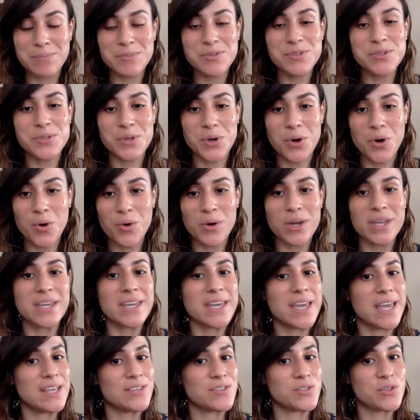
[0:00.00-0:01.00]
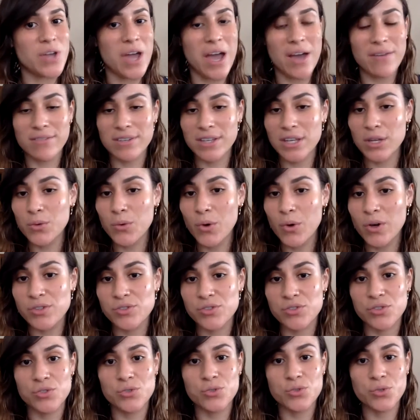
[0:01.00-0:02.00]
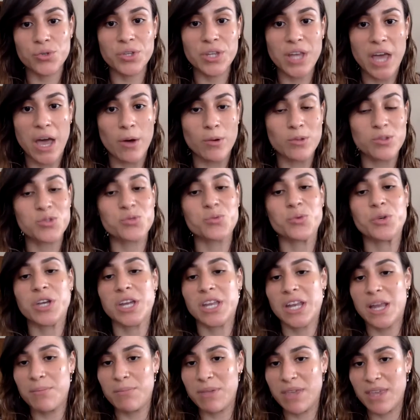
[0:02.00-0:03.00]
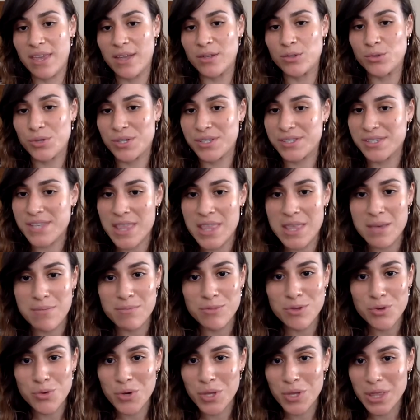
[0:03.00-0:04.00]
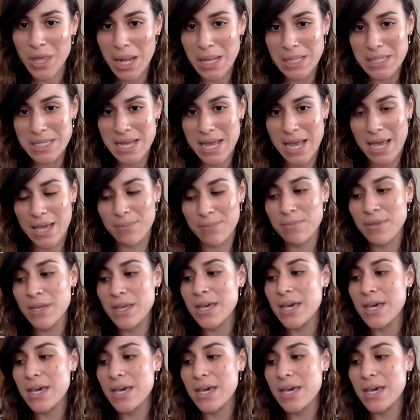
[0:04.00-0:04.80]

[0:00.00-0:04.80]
So, in case you have any questions or doubts, we're going to be addressing them during that time.